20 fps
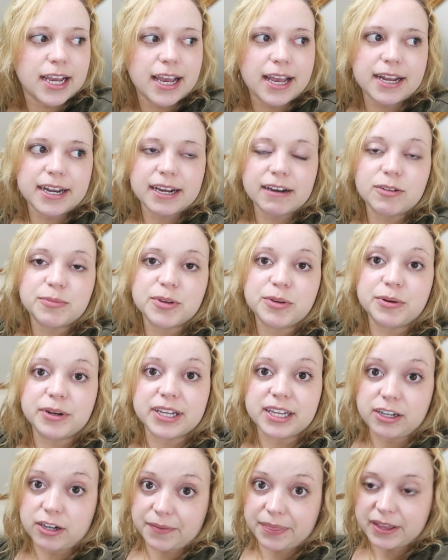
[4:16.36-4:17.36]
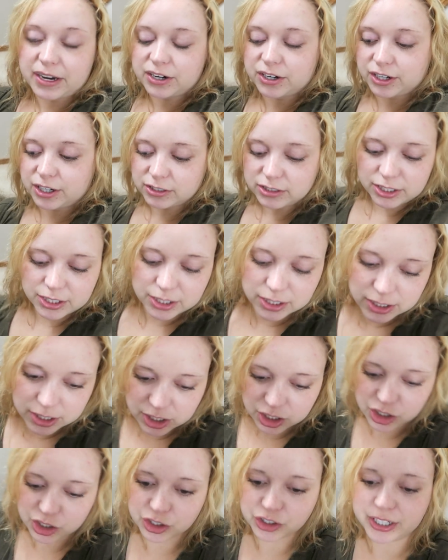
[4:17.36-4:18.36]
and I'll be working on that art
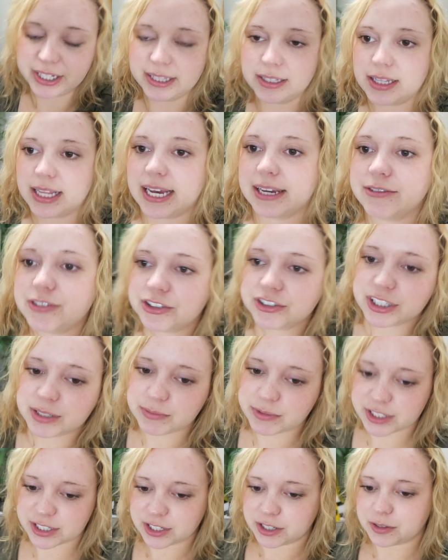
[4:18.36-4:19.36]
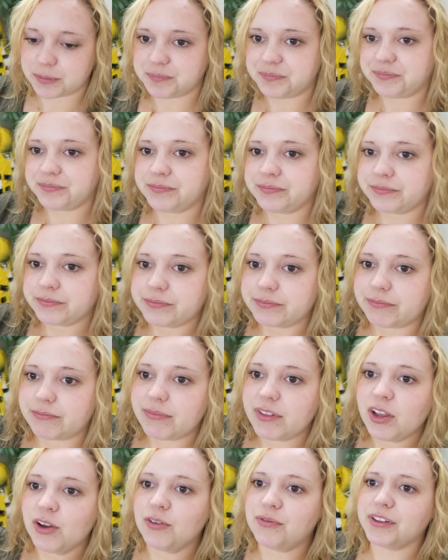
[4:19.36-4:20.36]
during the live stream. So
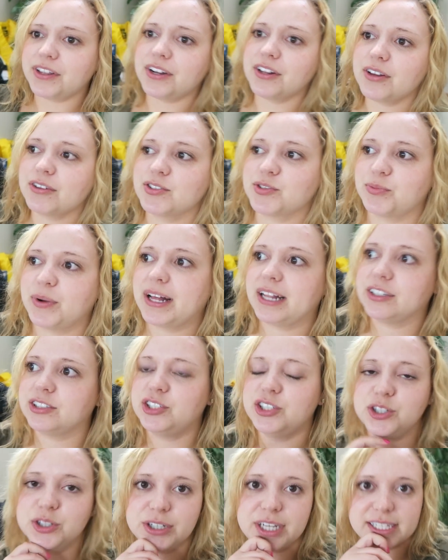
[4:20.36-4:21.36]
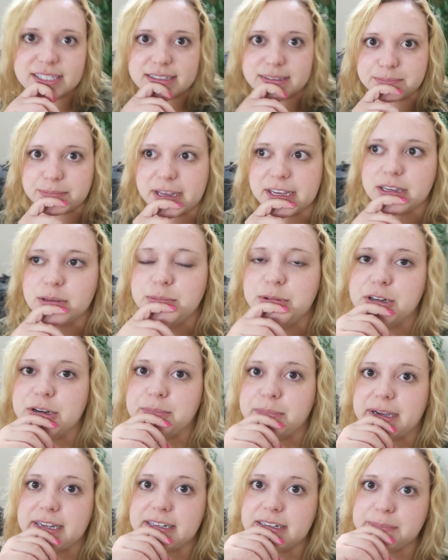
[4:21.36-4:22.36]
hopefully it all goes well too, because my computer
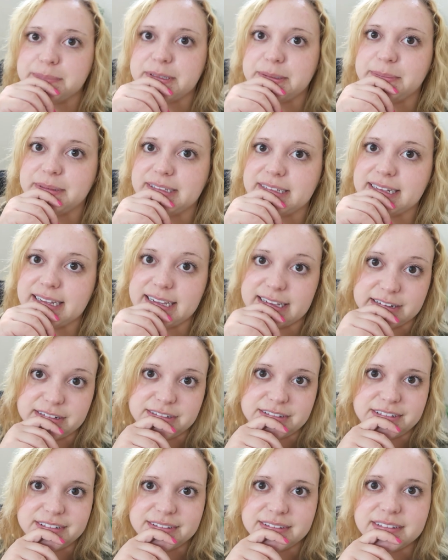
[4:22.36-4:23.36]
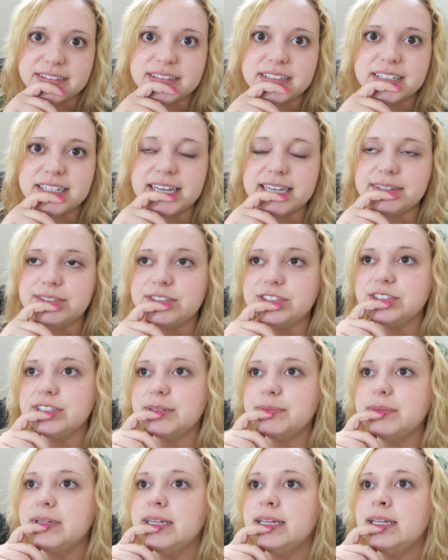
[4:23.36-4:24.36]
might not be able to handle the live
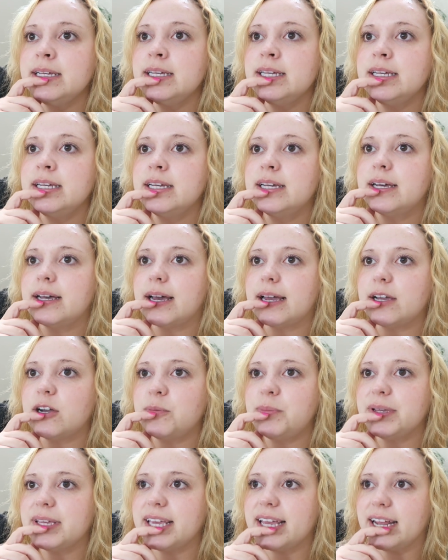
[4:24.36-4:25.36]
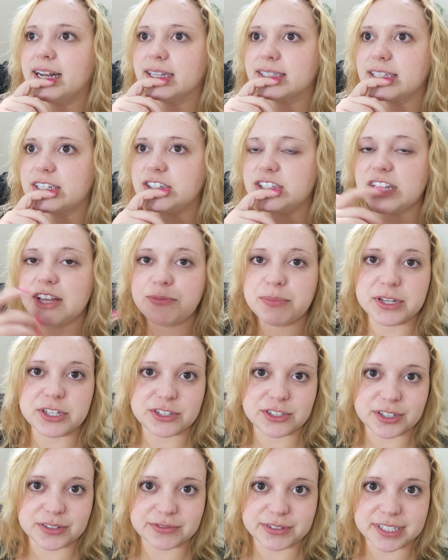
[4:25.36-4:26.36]
stream. I hope it can, because I just have my
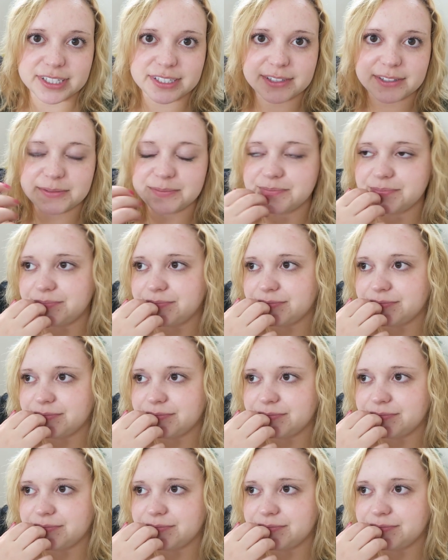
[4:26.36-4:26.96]
Surface,